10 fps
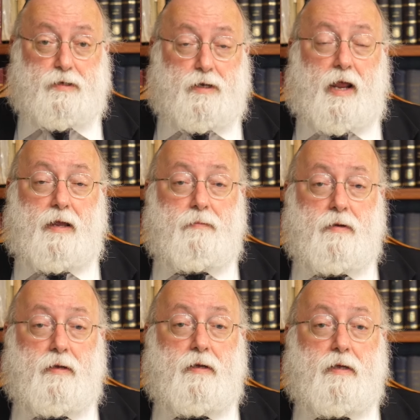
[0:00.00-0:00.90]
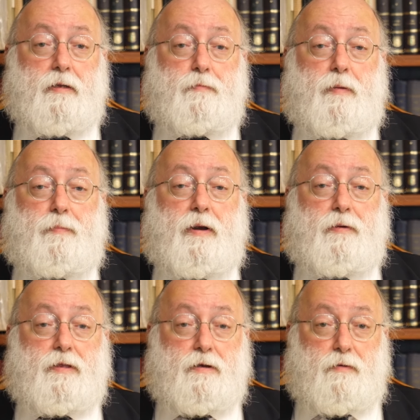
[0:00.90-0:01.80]
Mitzrayim,
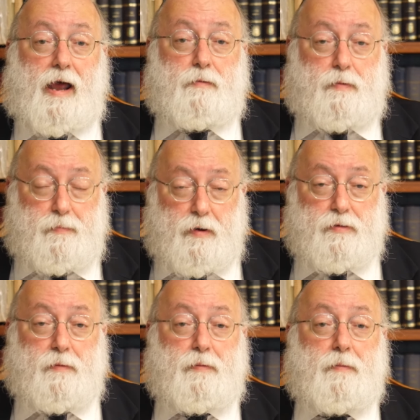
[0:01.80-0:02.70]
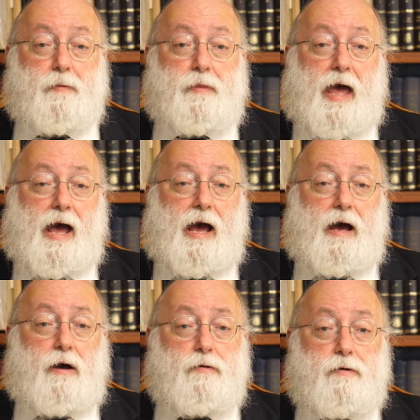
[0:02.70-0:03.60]
preparing the ground, preparing the people.
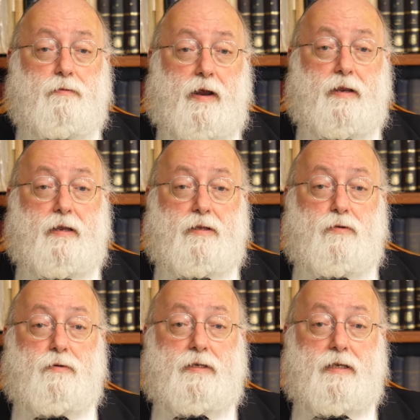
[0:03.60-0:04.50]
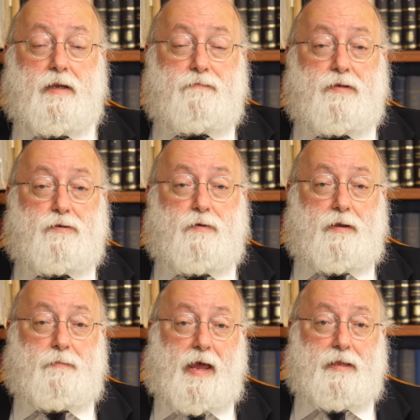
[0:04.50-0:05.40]
Now you're ready to receive this
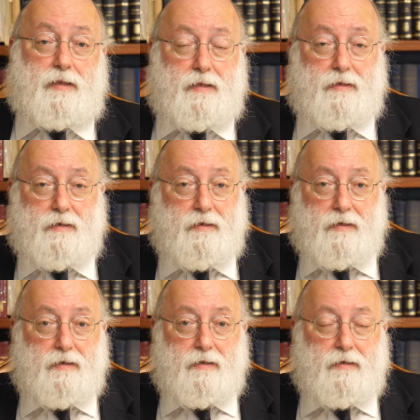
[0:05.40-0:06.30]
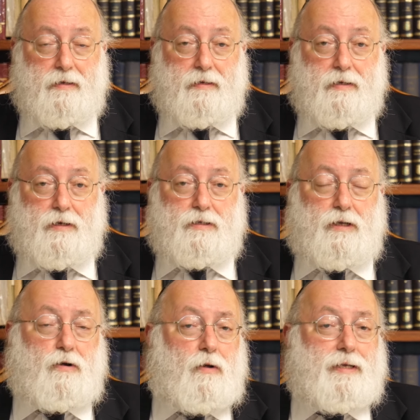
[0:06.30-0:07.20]
great mandate. Because
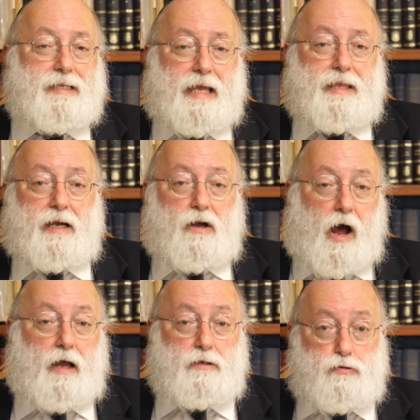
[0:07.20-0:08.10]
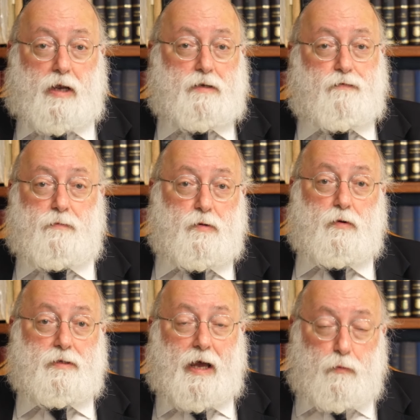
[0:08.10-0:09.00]
the goal is not that God transformed the
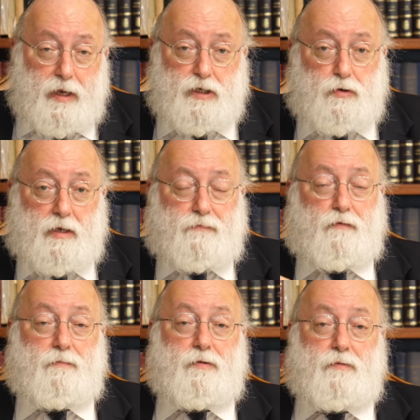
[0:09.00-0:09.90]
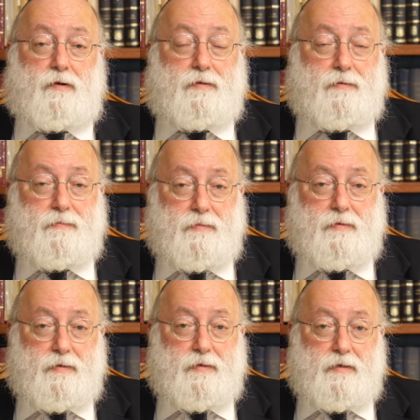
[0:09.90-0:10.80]
world, that we transform the world
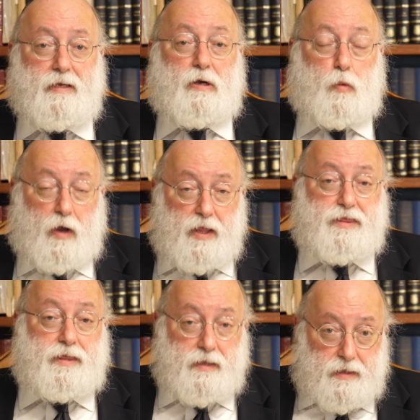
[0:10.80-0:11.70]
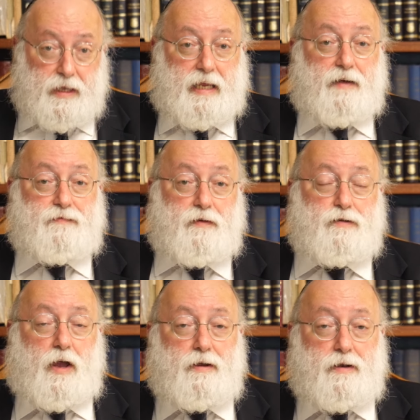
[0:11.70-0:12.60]
with the gift
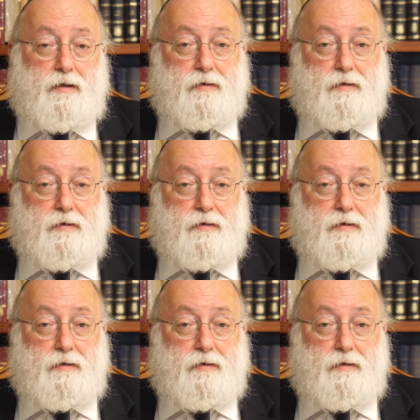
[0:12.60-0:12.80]
of Torah.